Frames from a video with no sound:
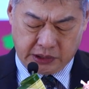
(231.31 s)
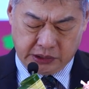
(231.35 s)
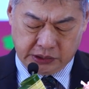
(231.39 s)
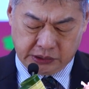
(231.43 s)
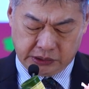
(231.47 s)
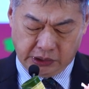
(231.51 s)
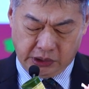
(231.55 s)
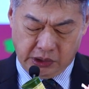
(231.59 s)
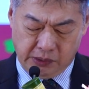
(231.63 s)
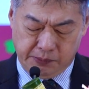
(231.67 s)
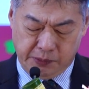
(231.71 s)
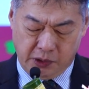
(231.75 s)

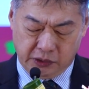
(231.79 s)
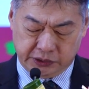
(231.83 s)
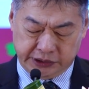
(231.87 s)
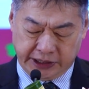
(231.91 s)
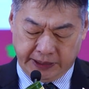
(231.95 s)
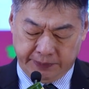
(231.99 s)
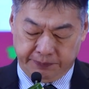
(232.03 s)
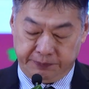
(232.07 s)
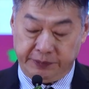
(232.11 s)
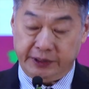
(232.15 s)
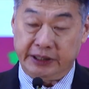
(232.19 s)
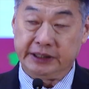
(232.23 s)
global
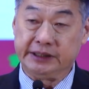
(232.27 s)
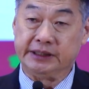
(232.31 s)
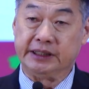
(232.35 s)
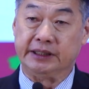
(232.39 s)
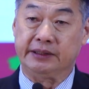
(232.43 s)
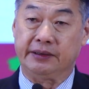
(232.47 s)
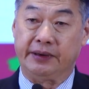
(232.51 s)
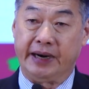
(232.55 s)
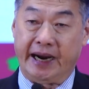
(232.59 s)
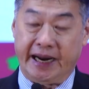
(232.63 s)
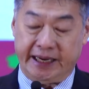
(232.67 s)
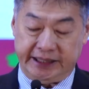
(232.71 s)
temperature
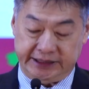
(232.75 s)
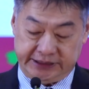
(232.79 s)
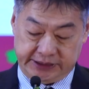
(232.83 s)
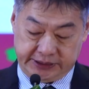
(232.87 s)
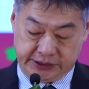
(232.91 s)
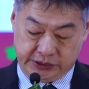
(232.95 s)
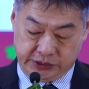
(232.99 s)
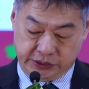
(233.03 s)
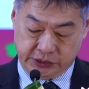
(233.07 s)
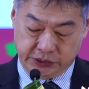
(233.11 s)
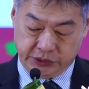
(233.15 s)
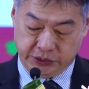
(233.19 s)
rise
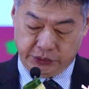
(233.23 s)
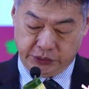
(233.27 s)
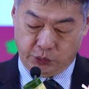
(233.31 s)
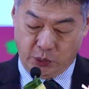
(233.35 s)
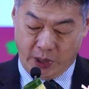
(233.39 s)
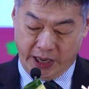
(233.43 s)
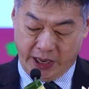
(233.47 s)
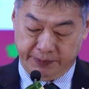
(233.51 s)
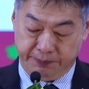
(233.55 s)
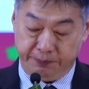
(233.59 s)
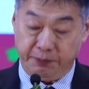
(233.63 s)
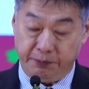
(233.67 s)
to
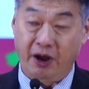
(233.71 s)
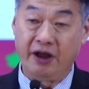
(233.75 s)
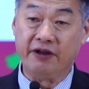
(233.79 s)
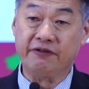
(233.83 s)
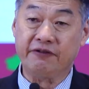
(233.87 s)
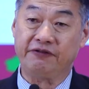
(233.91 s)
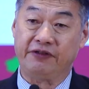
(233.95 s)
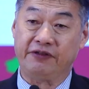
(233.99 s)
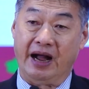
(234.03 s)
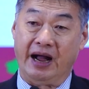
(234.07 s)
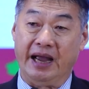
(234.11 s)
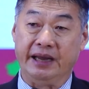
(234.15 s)

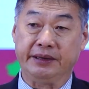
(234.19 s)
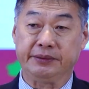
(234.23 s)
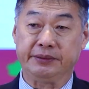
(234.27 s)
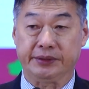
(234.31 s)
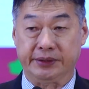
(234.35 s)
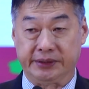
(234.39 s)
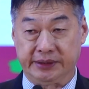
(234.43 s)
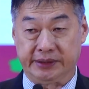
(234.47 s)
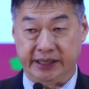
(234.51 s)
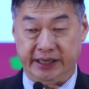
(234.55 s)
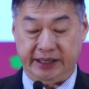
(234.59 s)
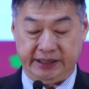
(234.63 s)
1.5
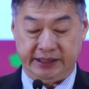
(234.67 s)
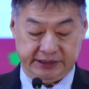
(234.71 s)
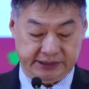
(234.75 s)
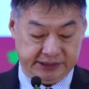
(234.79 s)
degrees.